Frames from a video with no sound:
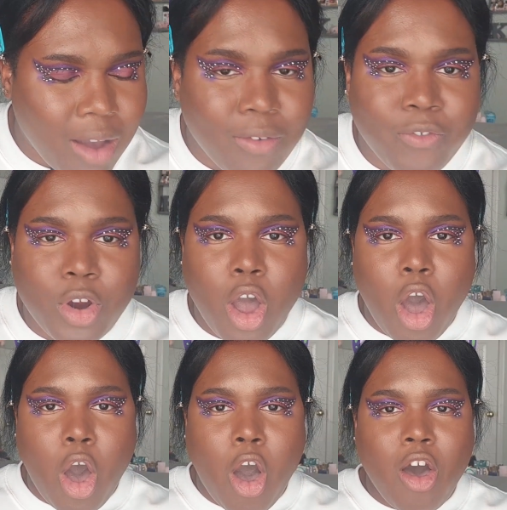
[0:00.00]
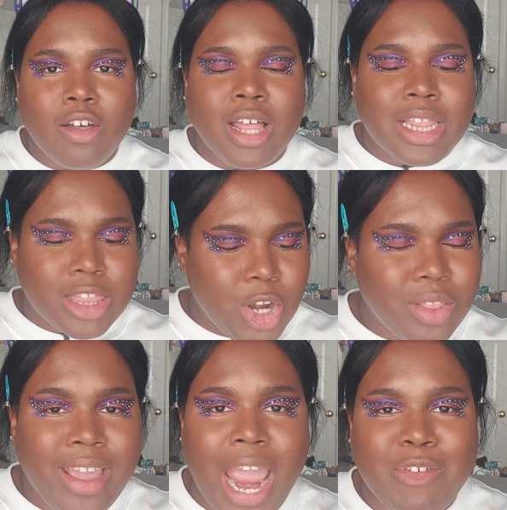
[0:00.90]
For
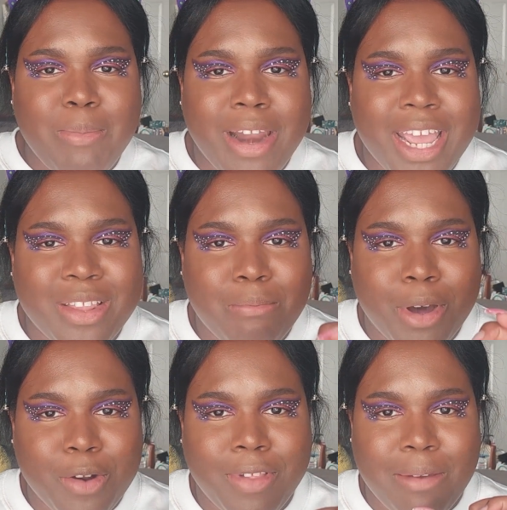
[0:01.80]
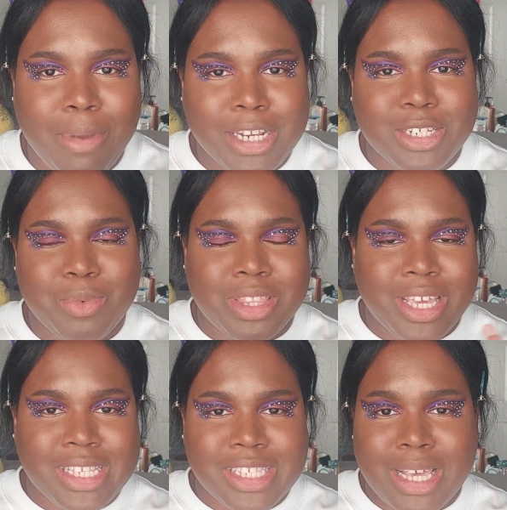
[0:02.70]
literally everybody in the Butterfly Mansion with the
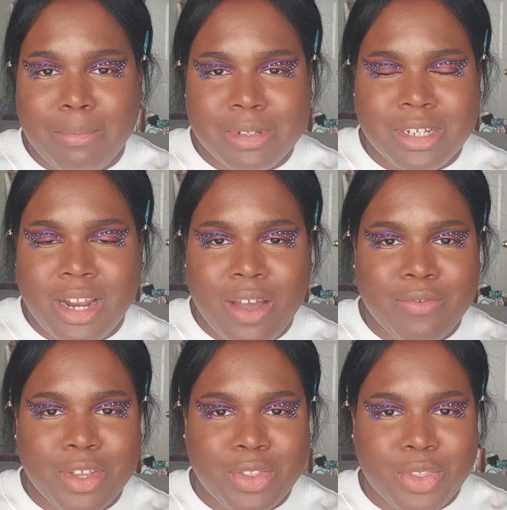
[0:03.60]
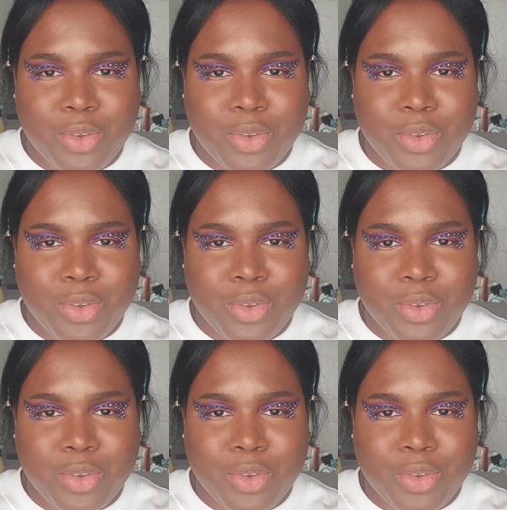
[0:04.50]
exception of the